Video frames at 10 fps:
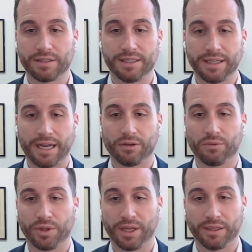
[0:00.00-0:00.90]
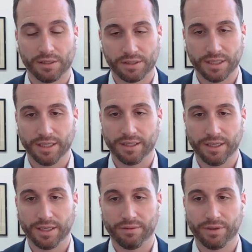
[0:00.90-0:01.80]
title with LLC at the
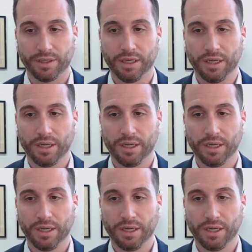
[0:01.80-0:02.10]
end of it.